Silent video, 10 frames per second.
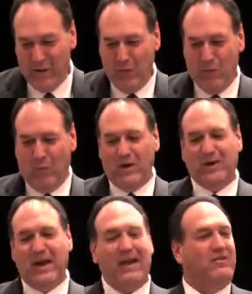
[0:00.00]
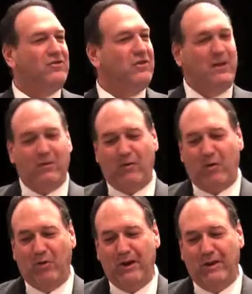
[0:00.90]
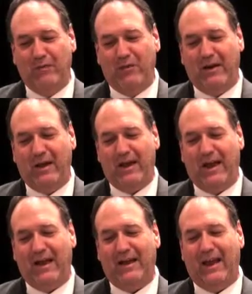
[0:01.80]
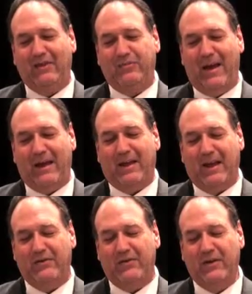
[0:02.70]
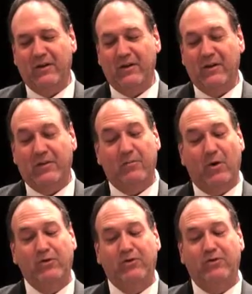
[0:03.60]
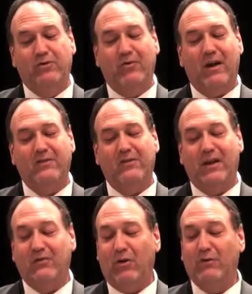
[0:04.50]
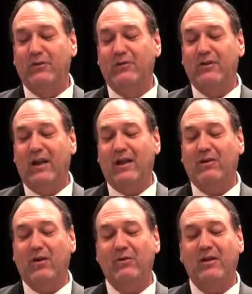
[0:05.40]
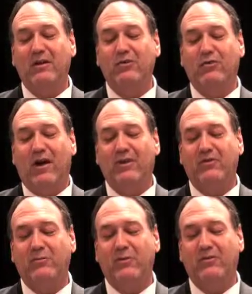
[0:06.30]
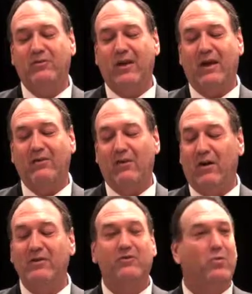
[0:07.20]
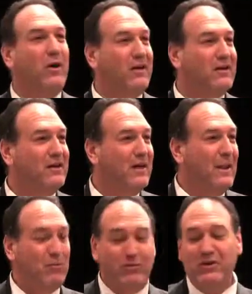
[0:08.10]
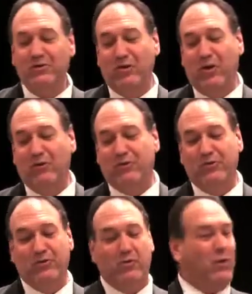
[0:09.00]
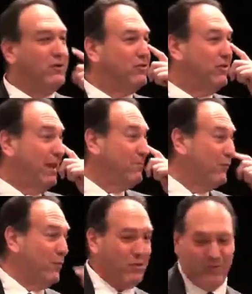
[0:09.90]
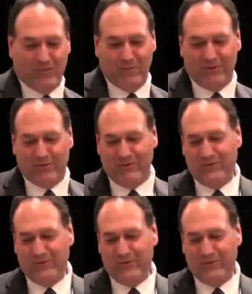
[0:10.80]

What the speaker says: One case he wrote in Re E.S. Bankest, "The motion is granted, that's all for today. Go ye and try to move this case on its way." Written to the Twas the Night Before Christmas.